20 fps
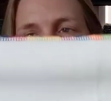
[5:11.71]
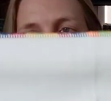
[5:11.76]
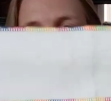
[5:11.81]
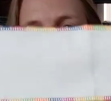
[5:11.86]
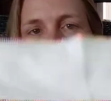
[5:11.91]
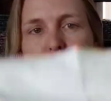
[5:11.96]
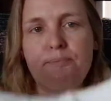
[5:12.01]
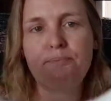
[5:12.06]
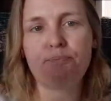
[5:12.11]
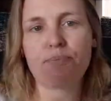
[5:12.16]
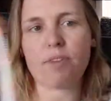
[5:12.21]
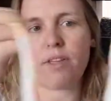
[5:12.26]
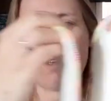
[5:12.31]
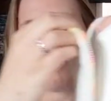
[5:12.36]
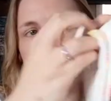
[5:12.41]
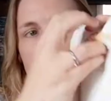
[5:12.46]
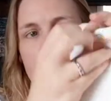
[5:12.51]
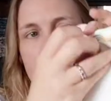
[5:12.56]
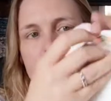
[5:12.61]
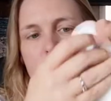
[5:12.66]
Um,
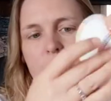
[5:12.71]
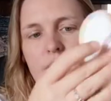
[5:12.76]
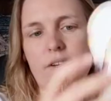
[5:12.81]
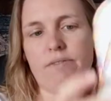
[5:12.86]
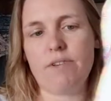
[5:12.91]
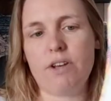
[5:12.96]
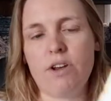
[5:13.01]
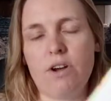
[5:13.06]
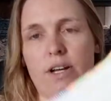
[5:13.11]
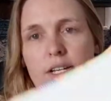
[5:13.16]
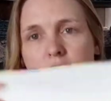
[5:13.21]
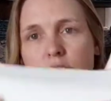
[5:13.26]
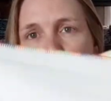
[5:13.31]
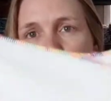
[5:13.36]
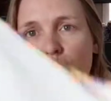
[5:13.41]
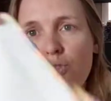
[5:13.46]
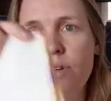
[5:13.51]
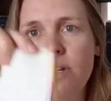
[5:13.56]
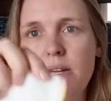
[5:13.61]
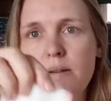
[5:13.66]
they're sort of a nice
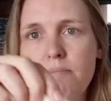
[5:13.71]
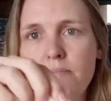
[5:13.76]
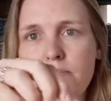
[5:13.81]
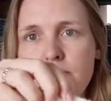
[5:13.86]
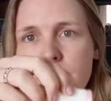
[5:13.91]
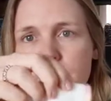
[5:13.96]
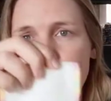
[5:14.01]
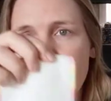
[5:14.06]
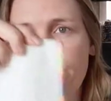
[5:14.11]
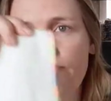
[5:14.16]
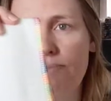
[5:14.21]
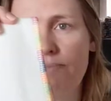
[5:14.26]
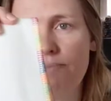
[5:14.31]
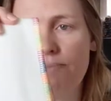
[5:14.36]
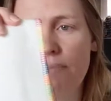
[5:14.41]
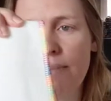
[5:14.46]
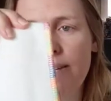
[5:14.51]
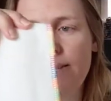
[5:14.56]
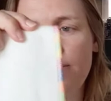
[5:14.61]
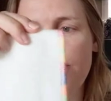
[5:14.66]
trim
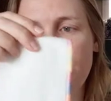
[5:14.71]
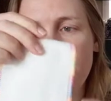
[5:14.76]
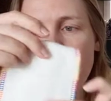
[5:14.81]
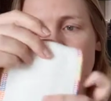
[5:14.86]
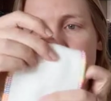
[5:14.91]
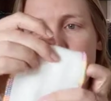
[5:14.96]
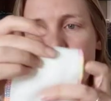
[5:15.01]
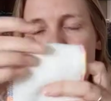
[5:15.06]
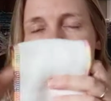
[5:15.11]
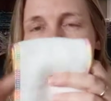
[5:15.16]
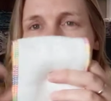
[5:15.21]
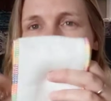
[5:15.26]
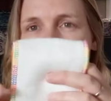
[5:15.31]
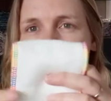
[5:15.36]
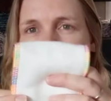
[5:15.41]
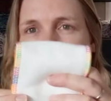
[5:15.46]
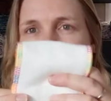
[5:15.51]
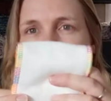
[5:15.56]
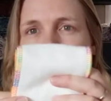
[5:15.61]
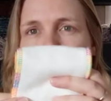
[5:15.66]
insert. They're
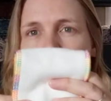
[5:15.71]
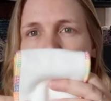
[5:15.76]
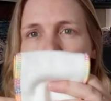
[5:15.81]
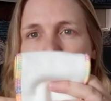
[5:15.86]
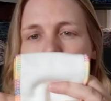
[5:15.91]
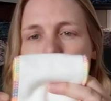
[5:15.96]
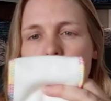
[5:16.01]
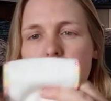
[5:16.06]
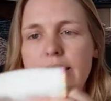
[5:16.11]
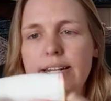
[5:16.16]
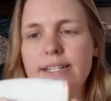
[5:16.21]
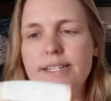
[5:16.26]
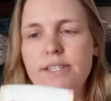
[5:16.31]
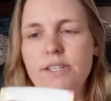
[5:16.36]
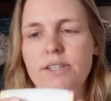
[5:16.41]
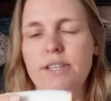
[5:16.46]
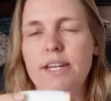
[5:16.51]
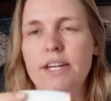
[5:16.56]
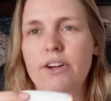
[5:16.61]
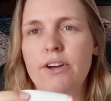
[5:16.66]
not too wide,
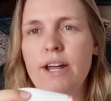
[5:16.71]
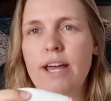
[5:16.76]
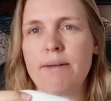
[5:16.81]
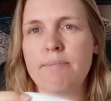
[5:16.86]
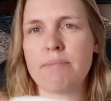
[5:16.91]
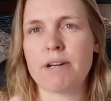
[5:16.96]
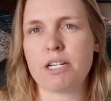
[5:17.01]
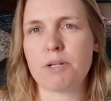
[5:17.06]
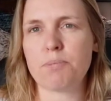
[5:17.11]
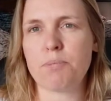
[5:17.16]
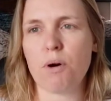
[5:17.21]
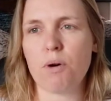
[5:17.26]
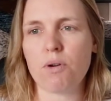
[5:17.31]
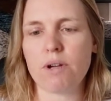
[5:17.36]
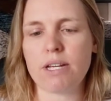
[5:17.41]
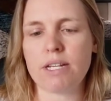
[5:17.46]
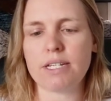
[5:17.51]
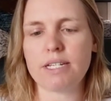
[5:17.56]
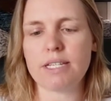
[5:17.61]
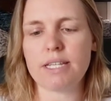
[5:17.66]
so they don't add much
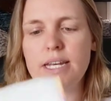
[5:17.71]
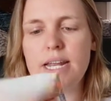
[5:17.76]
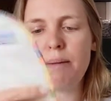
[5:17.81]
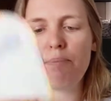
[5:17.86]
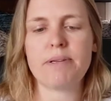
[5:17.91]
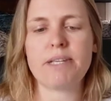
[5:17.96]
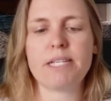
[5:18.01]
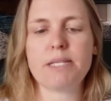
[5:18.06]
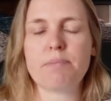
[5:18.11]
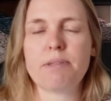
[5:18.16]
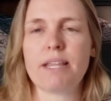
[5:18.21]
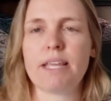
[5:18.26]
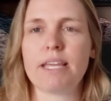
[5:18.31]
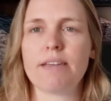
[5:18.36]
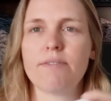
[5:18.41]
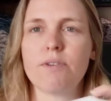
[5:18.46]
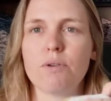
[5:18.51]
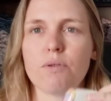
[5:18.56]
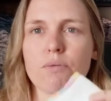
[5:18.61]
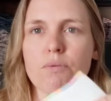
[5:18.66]
bulk into the nappies, but they
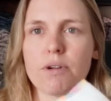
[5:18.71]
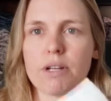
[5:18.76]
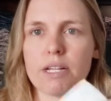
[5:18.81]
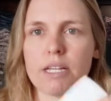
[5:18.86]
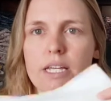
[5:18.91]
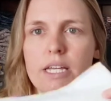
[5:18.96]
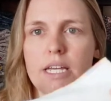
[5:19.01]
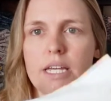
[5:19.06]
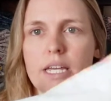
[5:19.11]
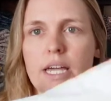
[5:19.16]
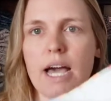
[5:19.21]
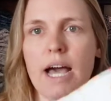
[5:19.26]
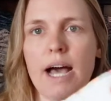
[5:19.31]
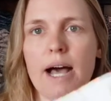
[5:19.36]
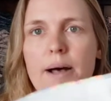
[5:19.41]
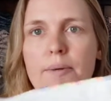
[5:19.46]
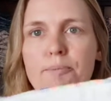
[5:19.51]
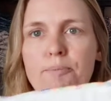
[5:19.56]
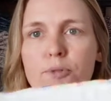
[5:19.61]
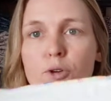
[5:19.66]
give you a really
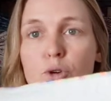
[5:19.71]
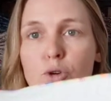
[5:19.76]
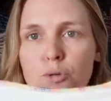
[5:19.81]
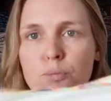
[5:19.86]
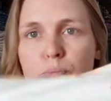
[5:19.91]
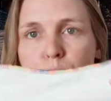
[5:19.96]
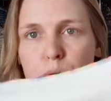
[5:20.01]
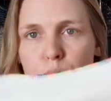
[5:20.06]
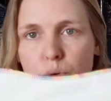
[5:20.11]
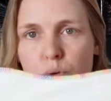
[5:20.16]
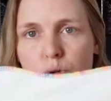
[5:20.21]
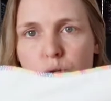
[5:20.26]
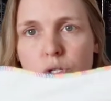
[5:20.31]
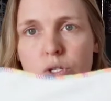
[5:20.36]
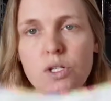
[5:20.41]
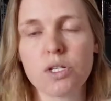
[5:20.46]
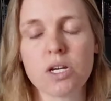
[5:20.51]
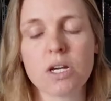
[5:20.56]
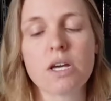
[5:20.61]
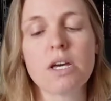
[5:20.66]
um, good
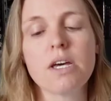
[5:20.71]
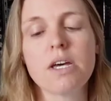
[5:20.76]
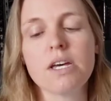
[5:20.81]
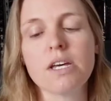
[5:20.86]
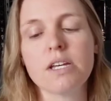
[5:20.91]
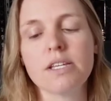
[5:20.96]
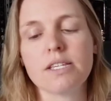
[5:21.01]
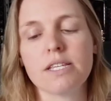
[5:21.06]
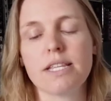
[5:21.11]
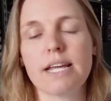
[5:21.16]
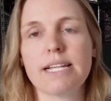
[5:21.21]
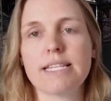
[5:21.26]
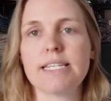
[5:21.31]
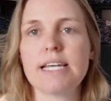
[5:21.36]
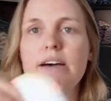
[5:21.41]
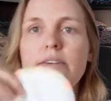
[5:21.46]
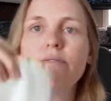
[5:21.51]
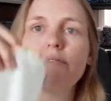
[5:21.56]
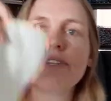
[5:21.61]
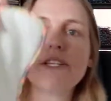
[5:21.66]
boost. So that's
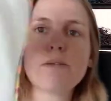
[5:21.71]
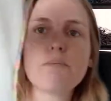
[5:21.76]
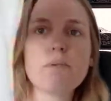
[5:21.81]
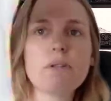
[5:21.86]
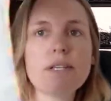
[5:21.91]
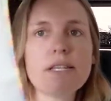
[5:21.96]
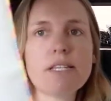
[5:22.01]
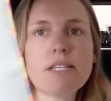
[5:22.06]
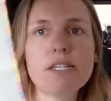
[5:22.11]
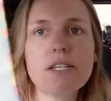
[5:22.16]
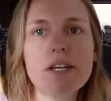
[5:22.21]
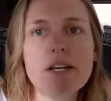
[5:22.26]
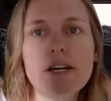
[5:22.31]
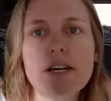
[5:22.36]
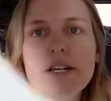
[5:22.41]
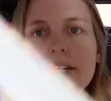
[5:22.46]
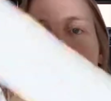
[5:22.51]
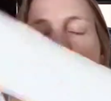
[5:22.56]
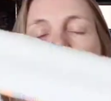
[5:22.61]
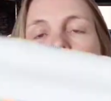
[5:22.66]
our invisible
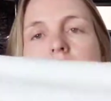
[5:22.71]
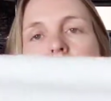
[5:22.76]
insert.